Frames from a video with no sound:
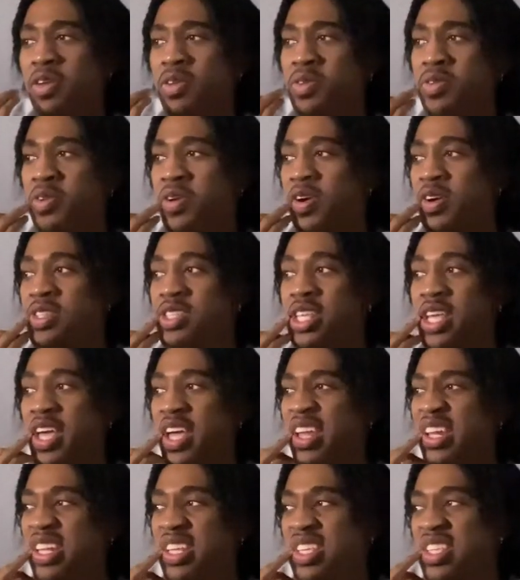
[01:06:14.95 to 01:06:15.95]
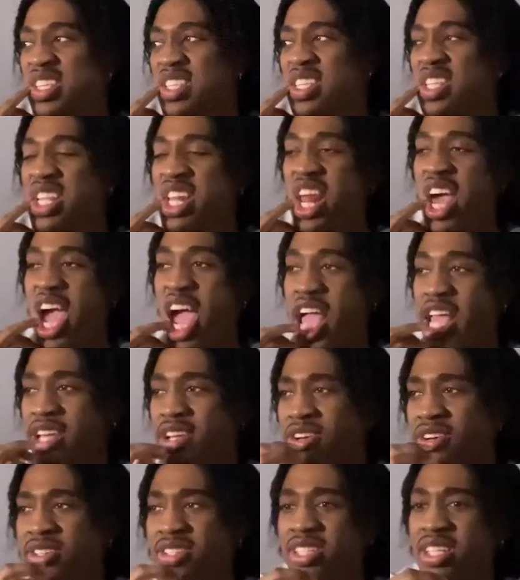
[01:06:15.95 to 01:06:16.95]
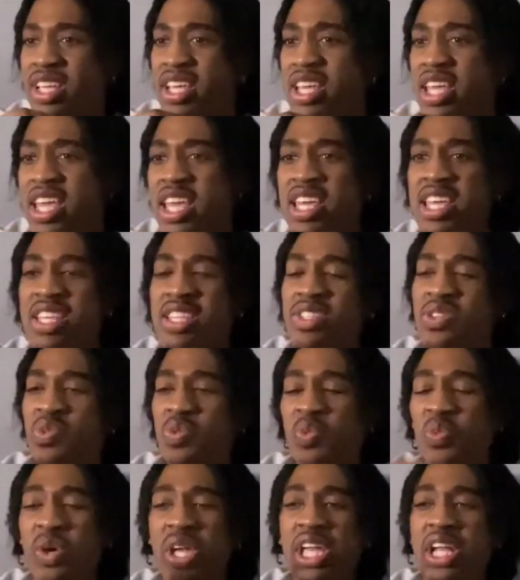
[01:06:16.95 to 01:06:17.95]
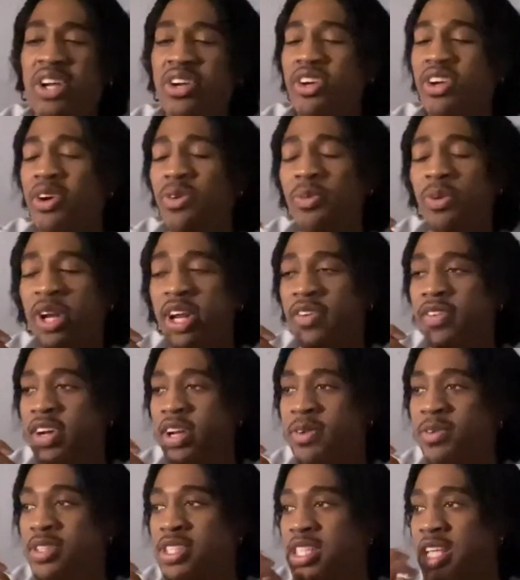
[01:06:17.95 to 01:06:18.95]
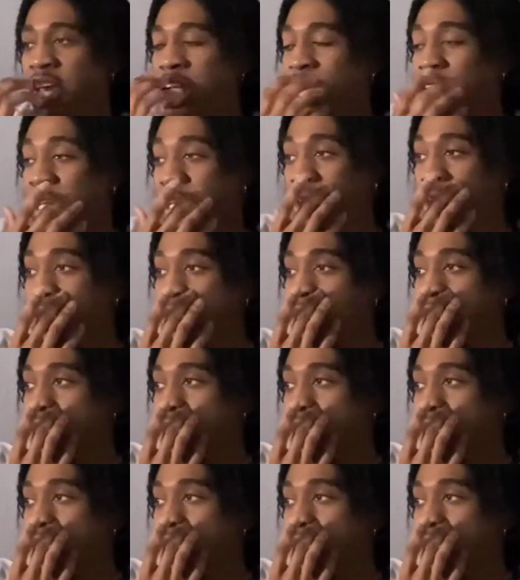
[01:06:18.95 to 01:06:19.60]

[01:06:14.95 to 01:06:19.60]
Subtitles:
You know what I'm saying? This is the that, you know what I'm saying? He's weird, or whatever they were saying.